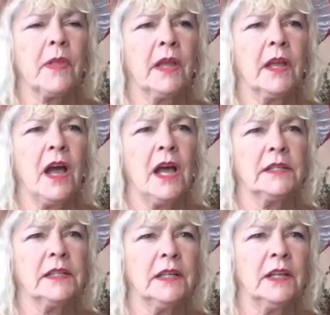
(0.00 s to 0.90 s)
I
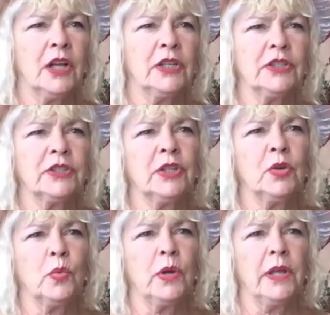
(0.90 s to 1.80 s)
got an
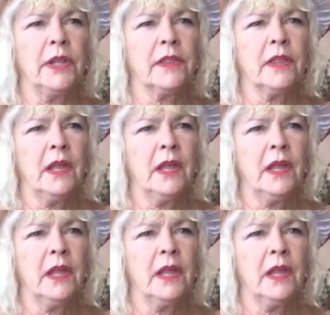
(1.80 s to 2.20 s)
audition with